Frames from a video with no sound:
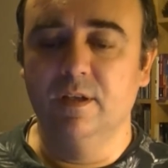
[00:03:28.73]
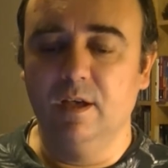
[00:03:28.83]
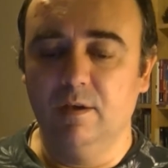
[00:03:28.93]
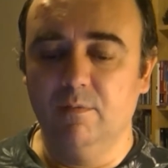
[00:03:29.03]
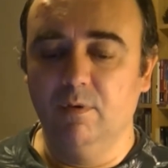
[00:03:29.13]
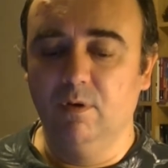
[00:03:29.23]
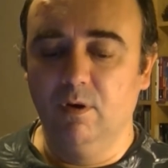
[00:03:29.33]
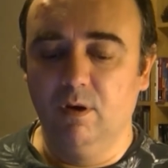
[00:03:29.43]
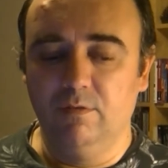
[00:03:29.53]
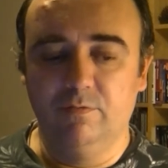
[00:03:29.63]
I will
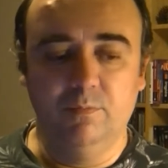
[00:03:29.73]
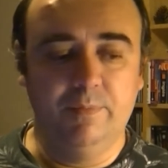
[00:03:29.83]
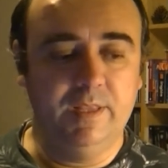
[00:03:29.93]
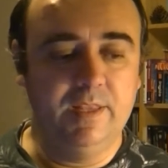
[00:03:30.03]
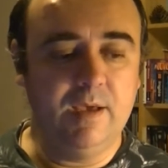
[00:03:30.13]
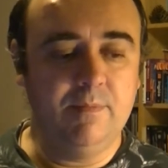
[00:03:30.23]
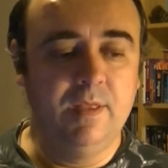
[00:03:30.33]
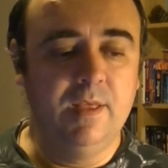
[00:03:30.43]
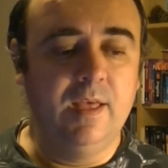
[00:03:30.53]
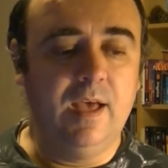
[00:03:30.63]
love to paint that.
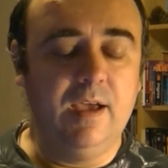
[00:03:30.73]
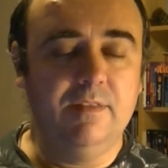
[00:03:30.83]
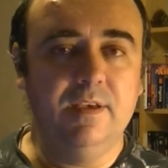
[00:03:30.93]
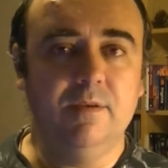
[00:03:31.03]
I think